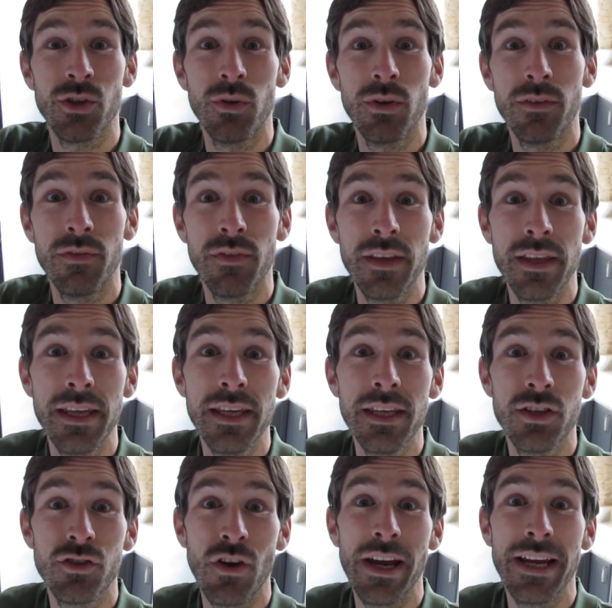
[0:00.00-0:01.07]
all of
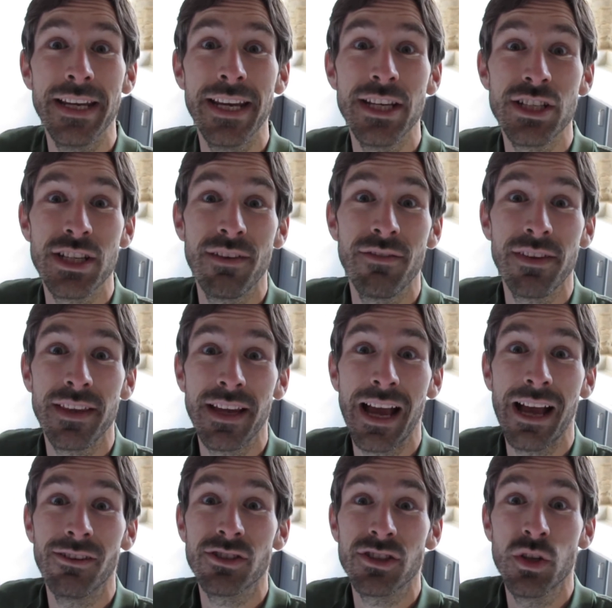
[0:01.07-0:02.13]
the drainage and everything
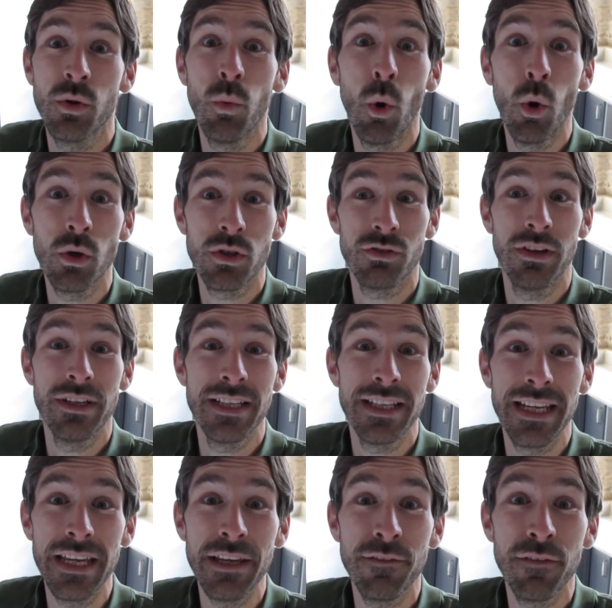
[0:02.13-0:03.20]
else and the water
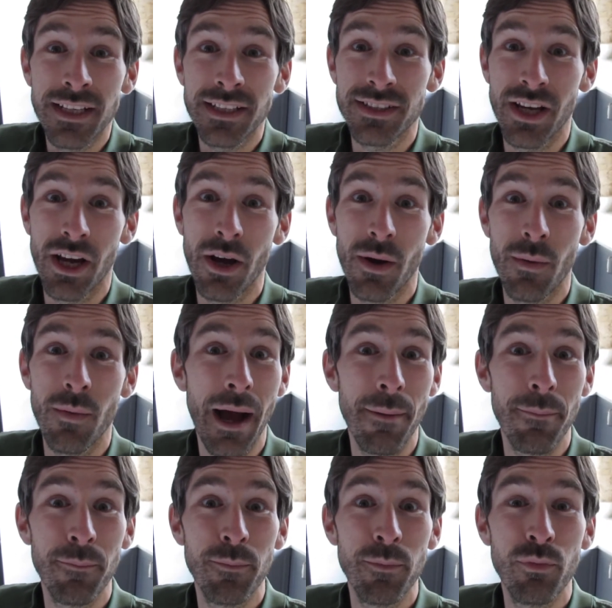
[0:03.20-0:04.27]
underneath, so
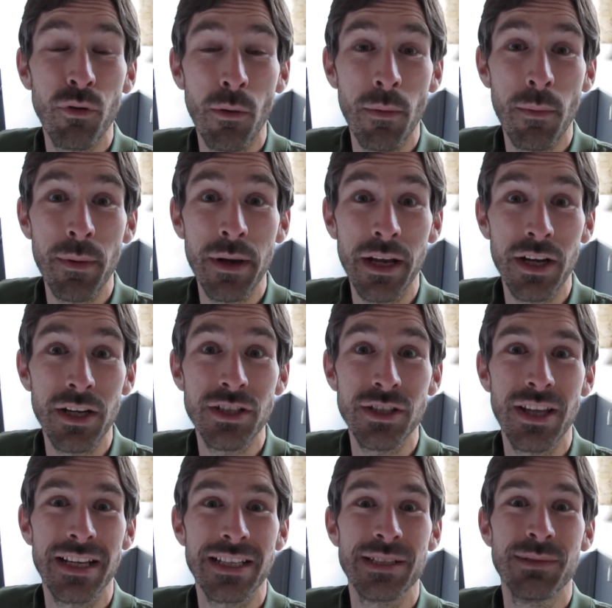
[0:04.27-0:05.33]
I'm probably going to do
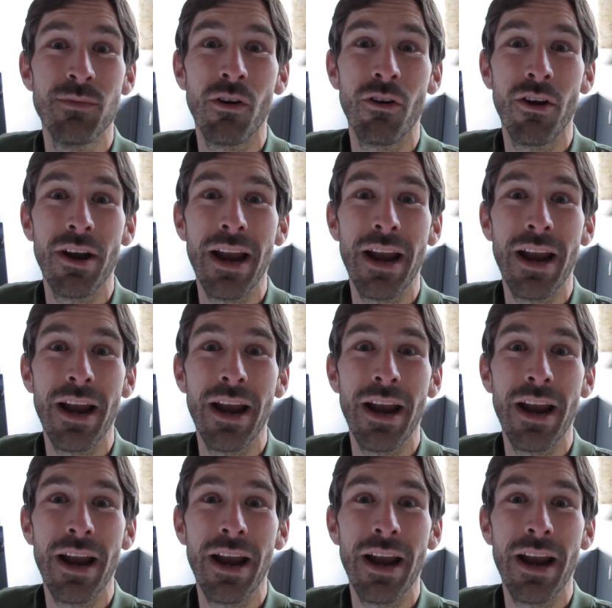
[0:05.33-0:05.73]
that tomorrow